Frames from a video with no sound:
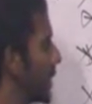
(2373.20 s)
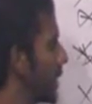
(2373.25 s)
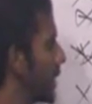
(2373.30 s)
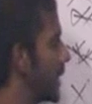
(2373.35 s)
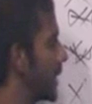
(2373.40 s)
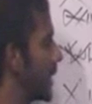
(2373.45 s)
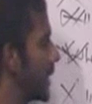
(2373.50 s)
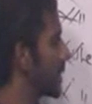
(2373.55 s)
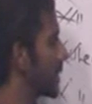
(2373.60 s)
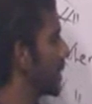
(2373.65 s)

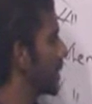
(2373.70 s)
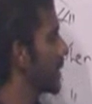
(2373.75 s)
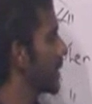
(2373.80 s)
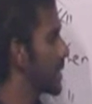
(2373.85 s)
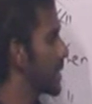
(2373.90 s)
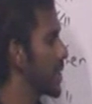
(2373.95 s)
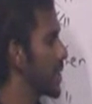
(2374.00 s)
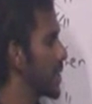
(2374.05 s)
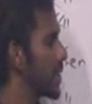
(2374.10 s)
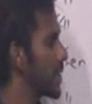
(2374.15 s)
reached the
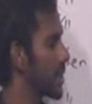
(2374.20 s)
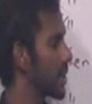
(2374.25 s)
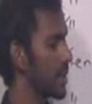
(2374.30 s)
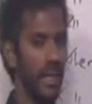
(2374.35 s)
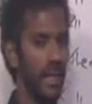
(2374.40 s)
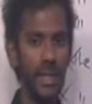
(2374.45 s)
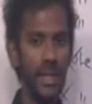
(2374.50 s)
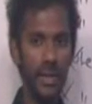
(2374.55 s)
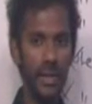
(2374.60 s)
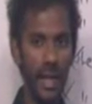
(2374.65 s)
station,
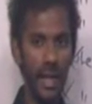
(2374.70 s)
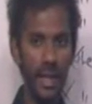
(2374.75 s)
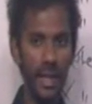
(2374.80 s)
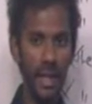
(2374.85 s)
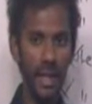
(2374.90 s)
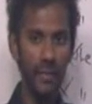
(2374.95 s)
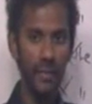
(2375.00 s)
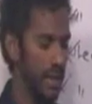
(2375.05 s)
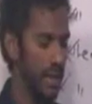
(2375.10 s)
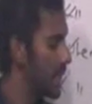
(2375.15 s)
the train
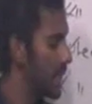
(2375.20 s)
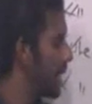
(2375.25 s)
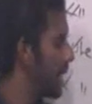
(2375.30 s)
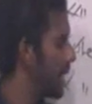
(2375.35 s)
left.